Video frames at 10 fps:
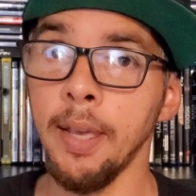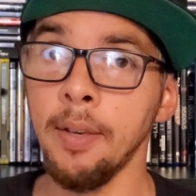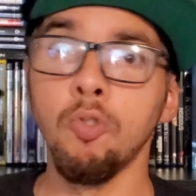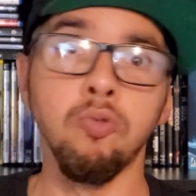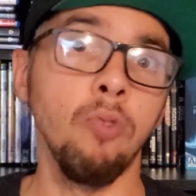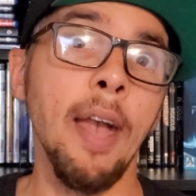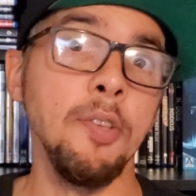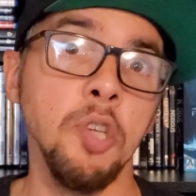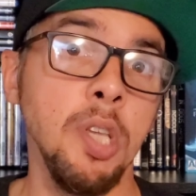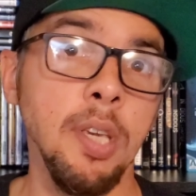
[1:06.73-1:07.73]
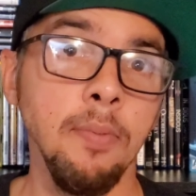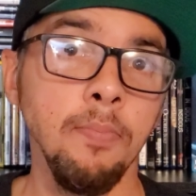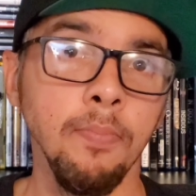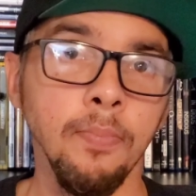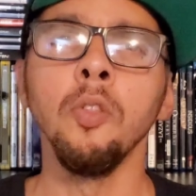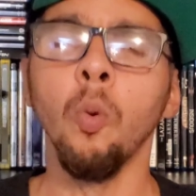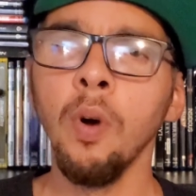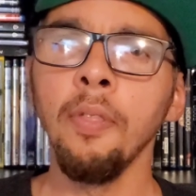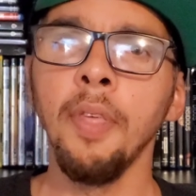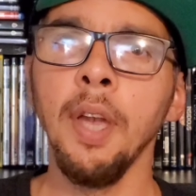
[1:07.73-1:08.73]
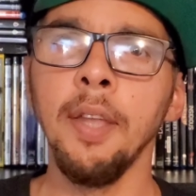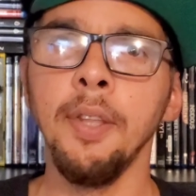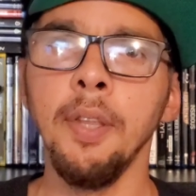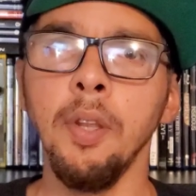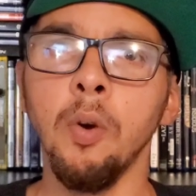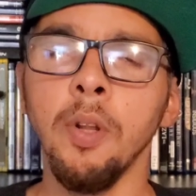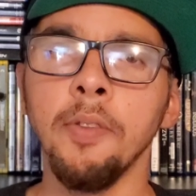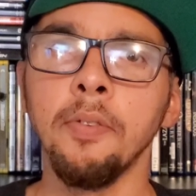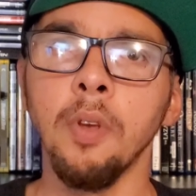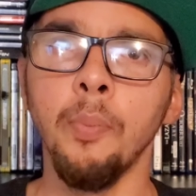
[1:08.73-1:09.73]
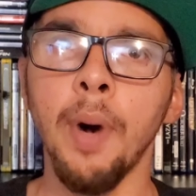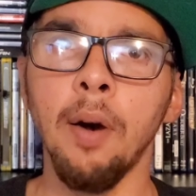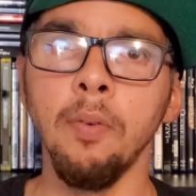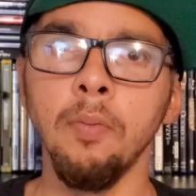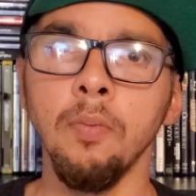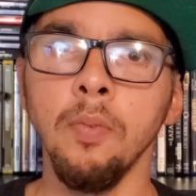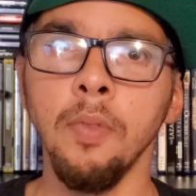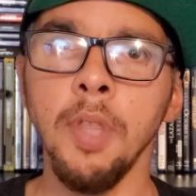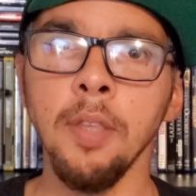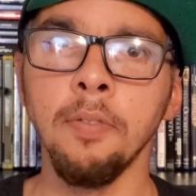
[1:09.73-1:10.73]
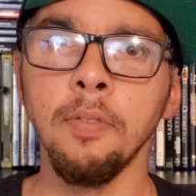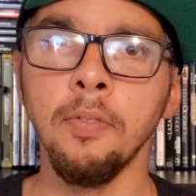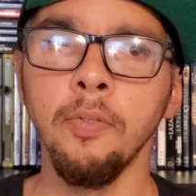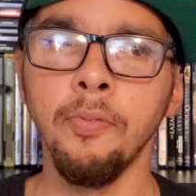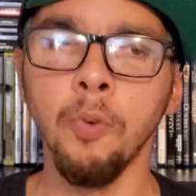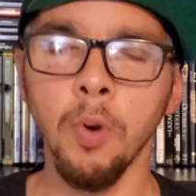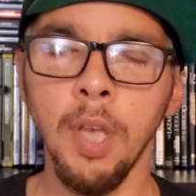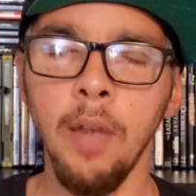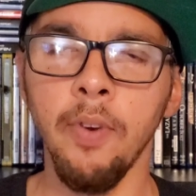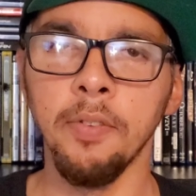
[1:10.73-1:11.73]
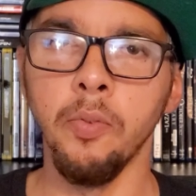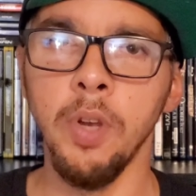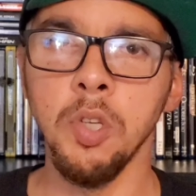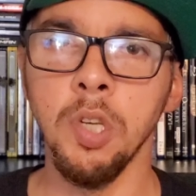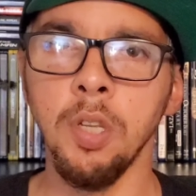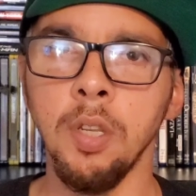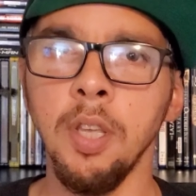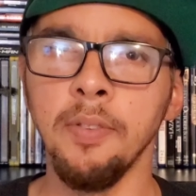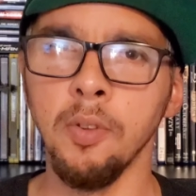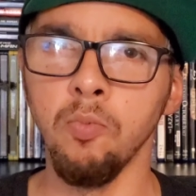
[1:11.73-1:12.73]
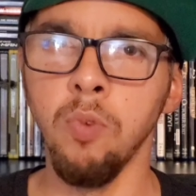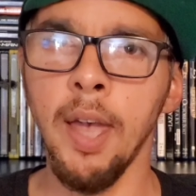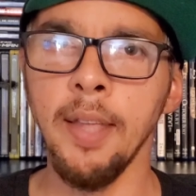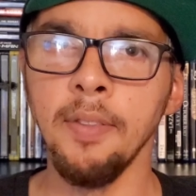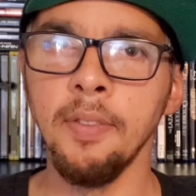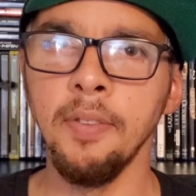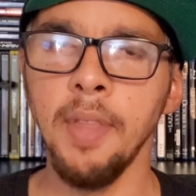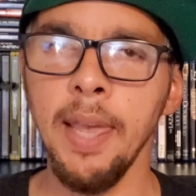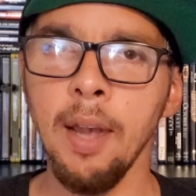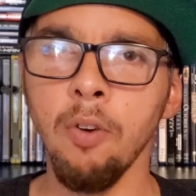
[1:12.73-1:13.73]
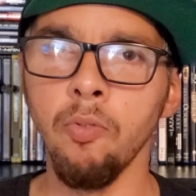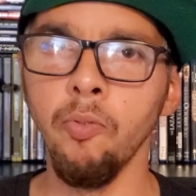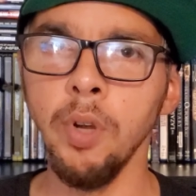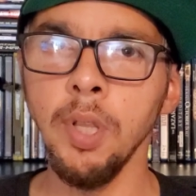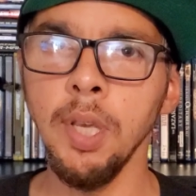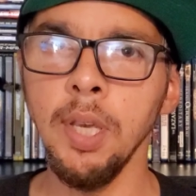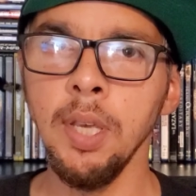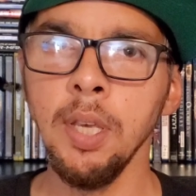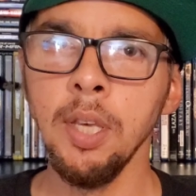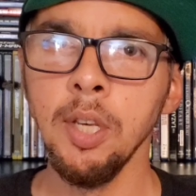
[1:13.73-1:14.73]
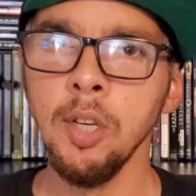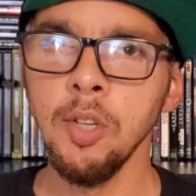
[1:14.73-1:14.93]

like tragedy. The one thing I did notice about this 4K restoration is the reds. They are really